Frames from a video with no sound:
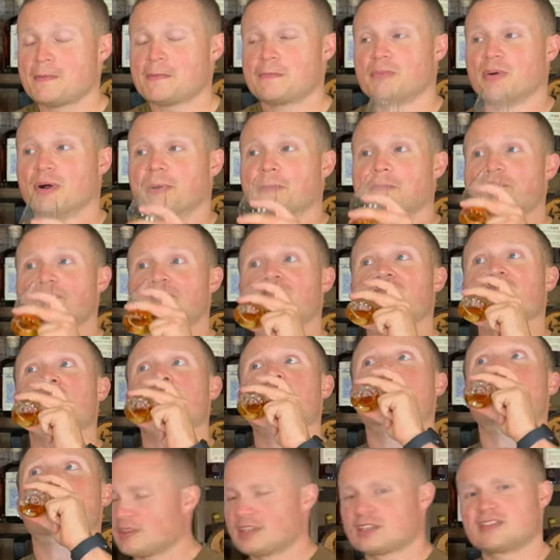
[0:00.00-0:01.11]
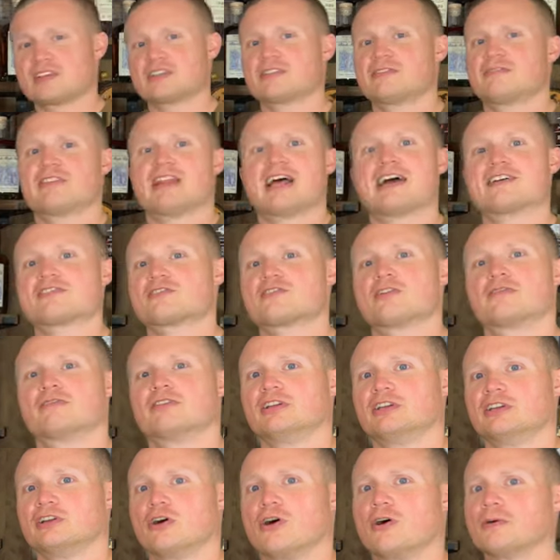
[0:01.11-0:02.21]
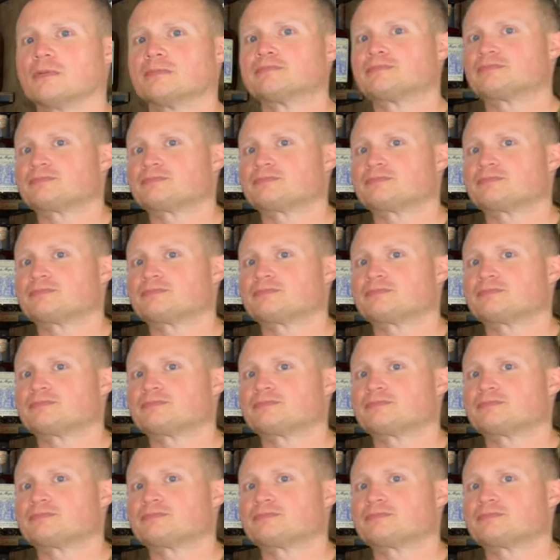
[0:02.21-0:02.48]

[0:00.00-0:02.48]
but it doesn't last overly long.